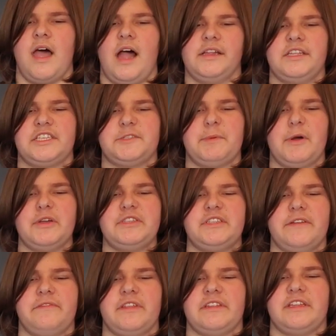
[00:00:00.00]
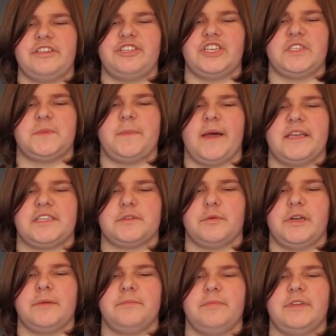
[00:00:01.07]
I disposed of the dishes by
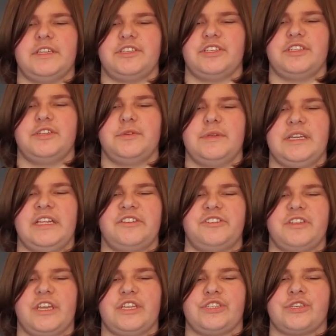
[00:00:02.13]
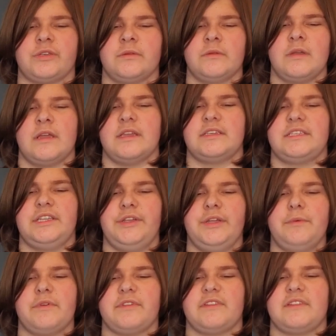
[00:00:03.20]
squirting bleach into each dish, sealing
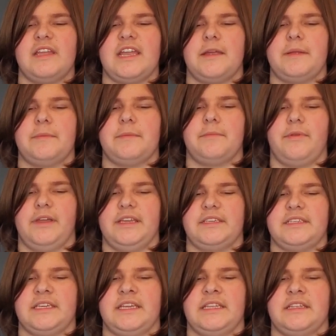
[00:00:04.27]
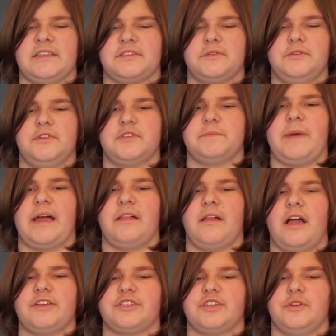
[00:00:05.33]
with tape and placing it in the school's
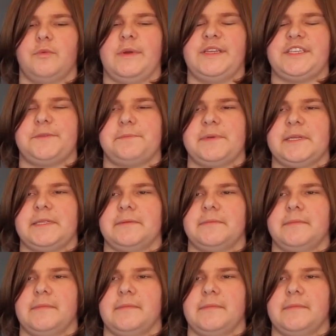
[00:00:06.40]
biological waste bin.